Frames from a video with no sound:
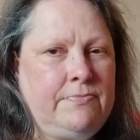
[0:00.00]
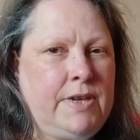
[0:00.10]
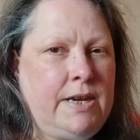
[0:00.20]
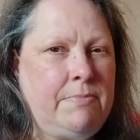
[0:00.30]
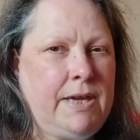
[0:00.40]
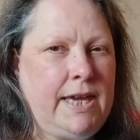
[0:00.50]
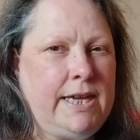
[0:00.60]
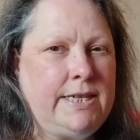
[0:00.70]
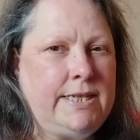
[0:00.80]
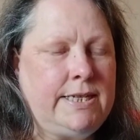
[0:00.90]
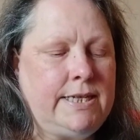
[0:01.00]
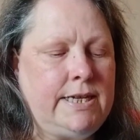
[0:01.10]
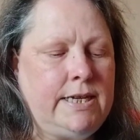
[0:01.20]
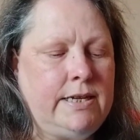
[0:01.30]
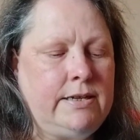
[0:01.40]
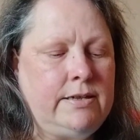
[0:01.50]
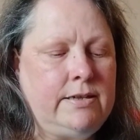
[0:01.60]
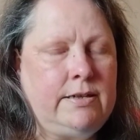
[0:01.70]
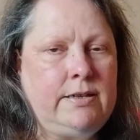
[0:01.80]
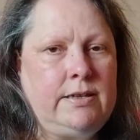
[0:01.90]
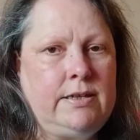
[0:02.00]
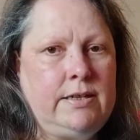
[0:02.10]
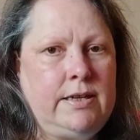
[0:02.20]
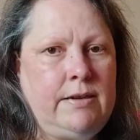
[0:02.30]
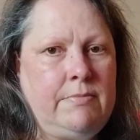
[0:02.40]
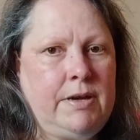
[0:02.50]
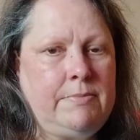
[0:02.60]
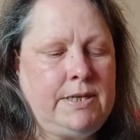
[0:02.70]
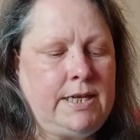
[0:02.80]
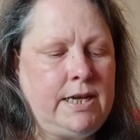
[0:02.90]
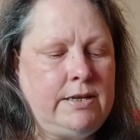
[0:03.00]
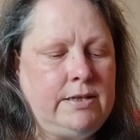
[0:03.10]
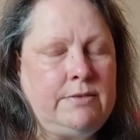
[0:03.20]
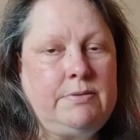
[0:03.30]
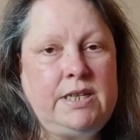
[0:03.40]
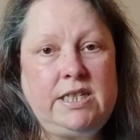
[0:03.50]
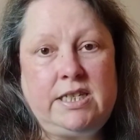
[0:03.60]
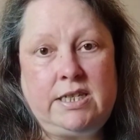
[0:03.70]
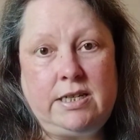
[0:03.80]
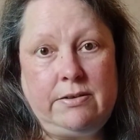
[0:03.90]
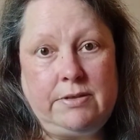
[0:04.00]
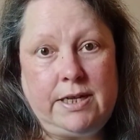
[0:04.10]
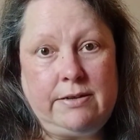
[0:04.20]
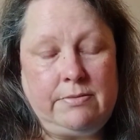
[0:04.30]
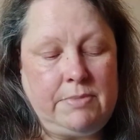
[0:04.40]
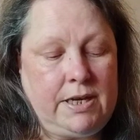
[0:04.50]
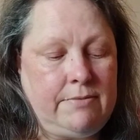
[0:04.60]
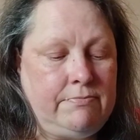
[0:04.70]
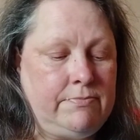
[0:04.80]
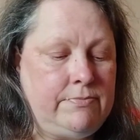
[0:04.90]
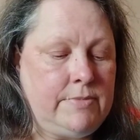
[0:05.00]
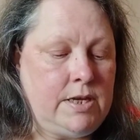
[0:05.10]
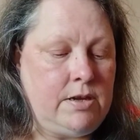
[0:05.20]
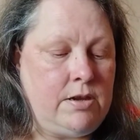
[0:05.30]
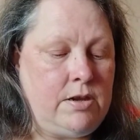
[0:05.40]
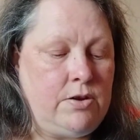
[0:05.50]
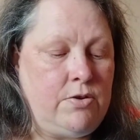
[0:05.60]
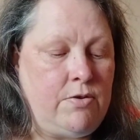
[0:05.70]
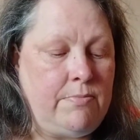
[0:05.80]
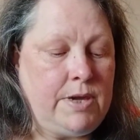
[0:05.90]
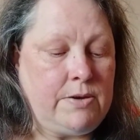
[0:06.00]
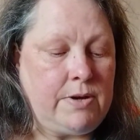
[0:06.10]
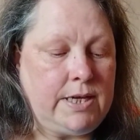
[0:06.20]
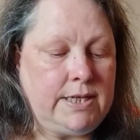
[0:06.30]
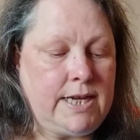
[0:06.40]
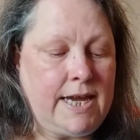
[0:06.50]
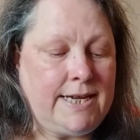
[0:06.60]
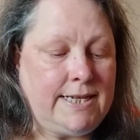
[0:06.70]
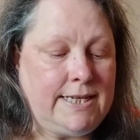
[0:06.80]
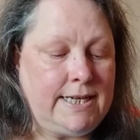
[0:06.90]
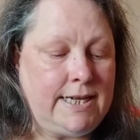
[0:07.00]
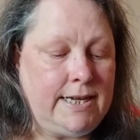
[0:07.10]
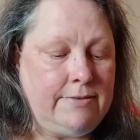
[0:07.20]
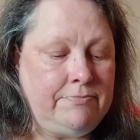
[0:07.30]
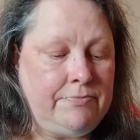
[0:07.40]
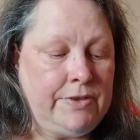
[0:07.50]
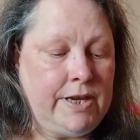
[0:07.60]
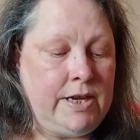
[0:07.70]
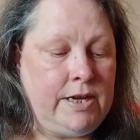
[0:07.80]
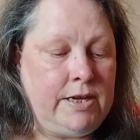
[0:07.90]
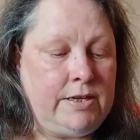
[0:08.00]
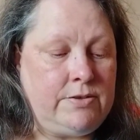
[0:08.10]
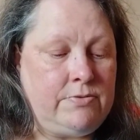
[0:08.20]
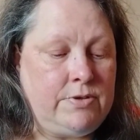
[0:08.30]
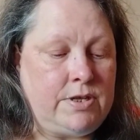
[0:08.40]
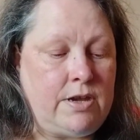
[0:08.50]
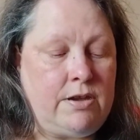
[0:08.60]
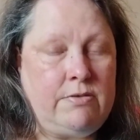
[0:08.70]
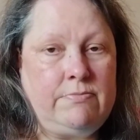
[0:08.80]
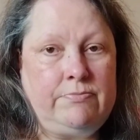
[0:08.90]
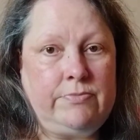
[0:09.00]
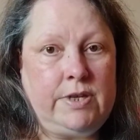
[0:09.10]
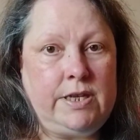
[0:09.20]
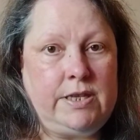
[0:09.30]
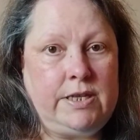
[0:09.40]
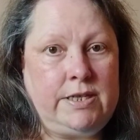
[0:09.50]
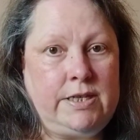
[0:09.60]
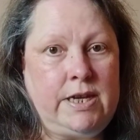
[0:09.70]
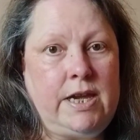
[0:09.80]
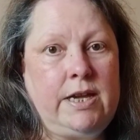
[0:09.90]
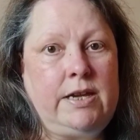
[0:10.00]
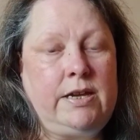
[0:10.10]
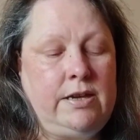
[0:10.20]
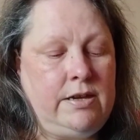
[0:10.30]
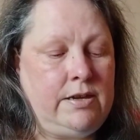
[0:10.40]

being a bit hasty. It might be telling us we need to slow down a bit, not be quite so hasty. It's also in this deck